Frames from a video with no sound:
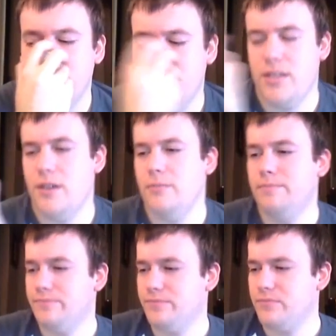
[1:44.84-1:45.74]
So,
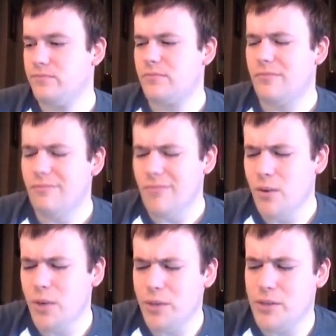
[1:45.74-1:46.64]

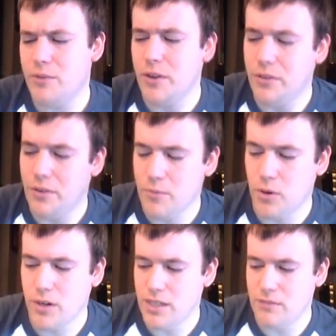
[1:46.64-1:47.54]
I really wish I would have thrown
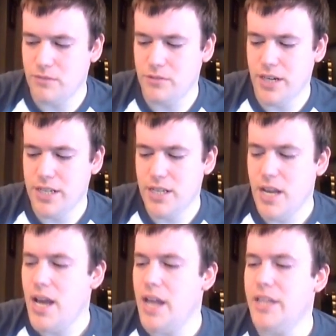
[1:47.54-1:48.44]
more because that one was really nice.
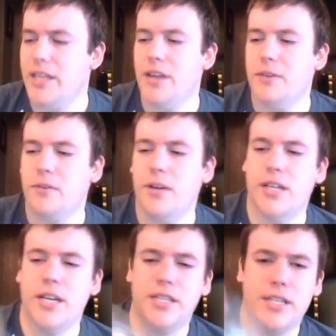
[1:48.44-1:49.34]
And then the other one
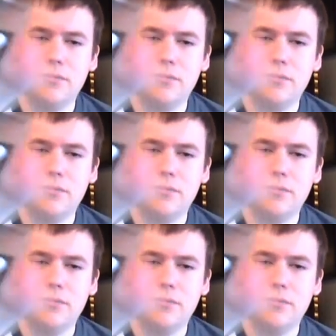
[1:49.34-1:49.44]
that I did